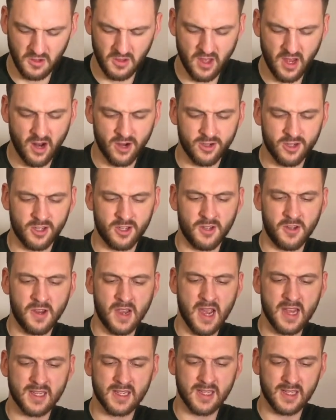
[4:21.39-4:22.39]
there, just so you
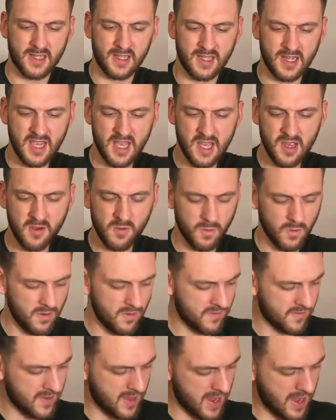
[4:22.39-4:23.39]
guys can see,
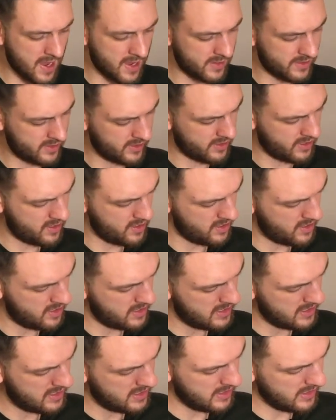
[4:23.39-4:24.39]
we've got
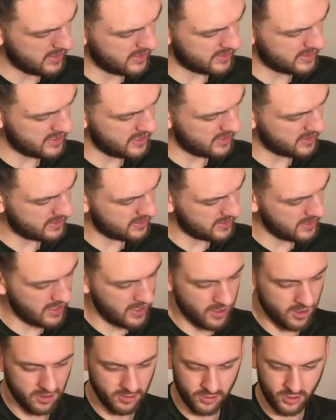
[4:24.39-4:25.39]
a
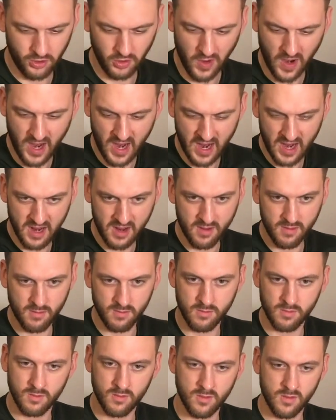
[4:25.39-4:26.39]
6-cell tray.
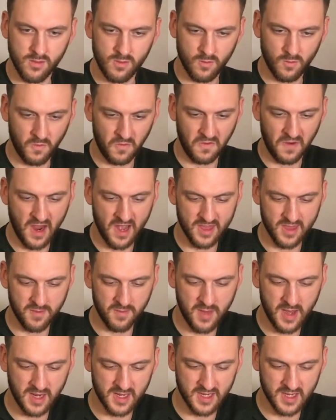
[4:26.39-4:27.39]
We've got the
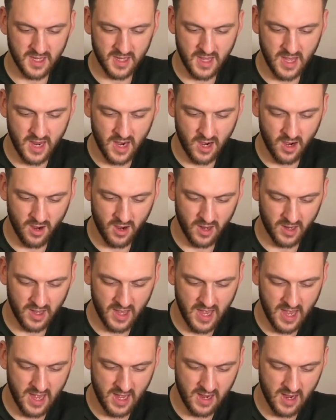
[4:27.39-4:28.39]
mix in there.
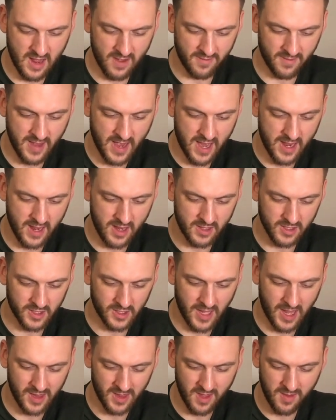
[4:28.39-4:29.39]
Again, I've got it
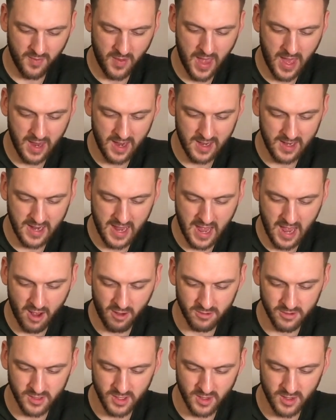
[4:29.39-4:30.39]
slightly patted
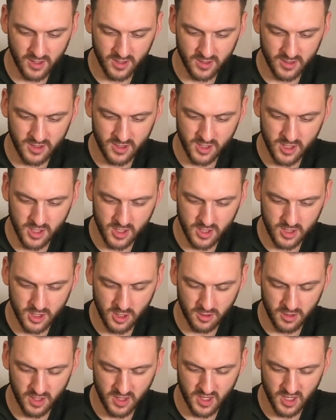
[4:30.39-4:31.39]
down so
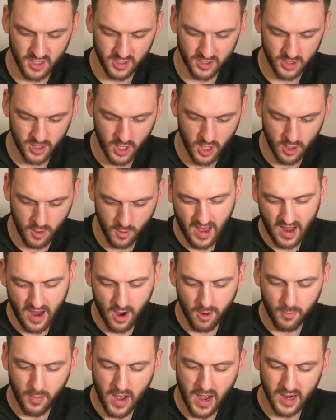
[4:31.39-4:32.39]
that there's no
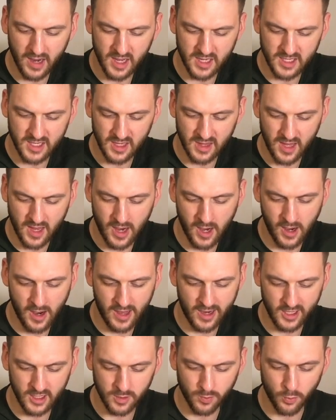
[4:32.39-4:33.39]
air pockets in there,
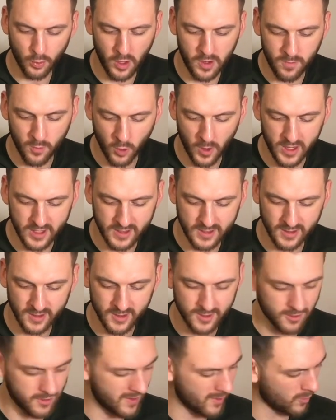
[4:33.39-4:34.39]
and it's pre-moistened
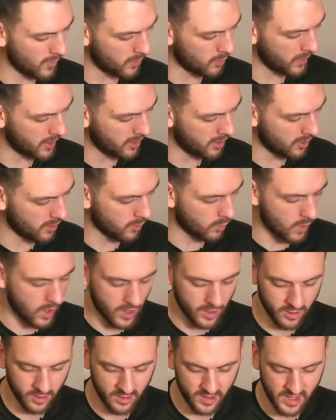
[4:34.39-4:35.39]
so that when we go to
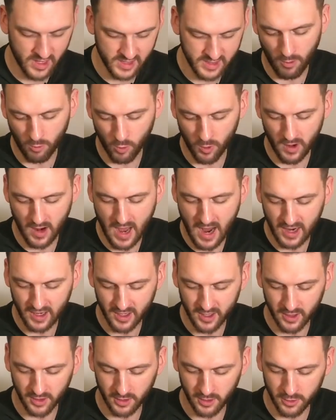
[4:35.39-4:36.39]
water this, we're not
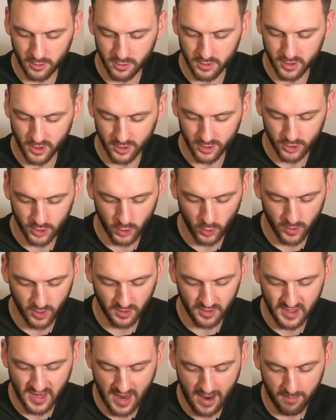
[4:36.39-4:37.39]
going to lose our soil
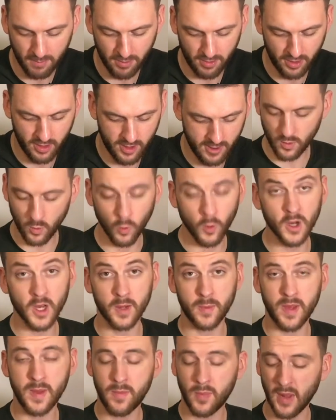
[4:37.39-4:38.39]
depth. We're going to
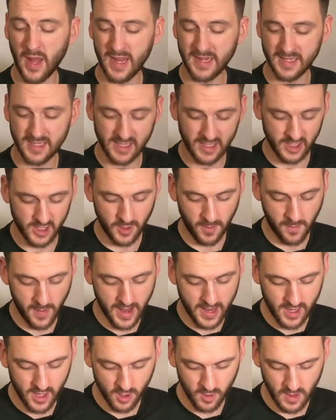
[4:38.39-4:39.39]
be planting a
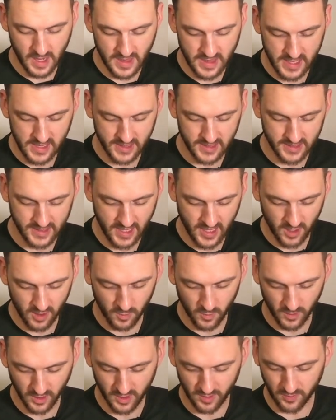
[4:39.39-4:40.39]
tomato in this cell.
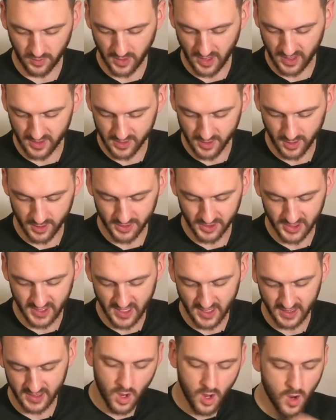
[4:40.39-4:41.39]
We're going to plant all
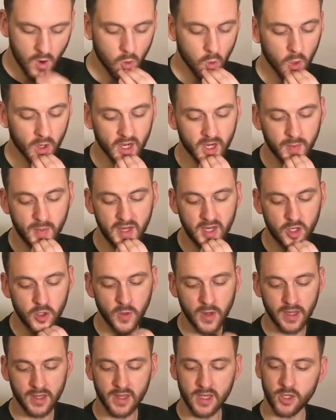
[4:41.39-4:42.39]
6. We're going to be
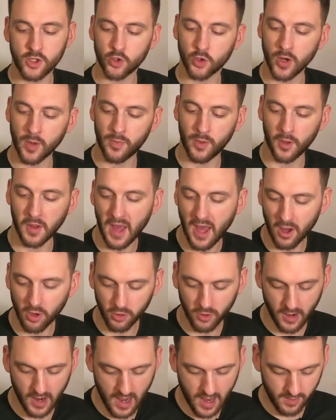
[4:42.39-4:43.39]
doing the triple L
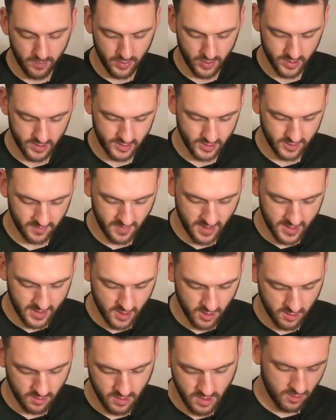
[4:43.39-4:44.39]
crop
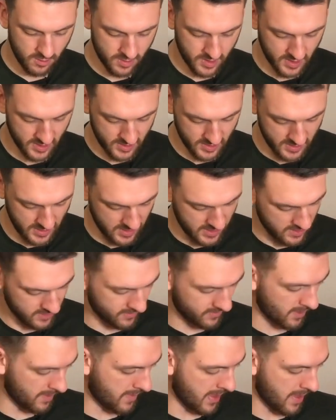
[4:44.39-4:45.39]
tomato. This seed is
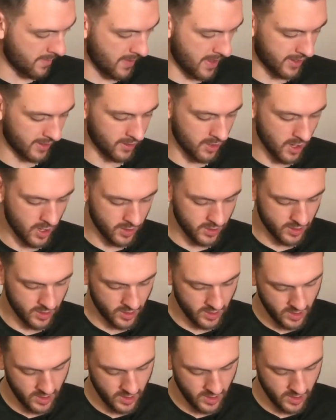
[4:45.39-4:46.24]
from MI Gardener.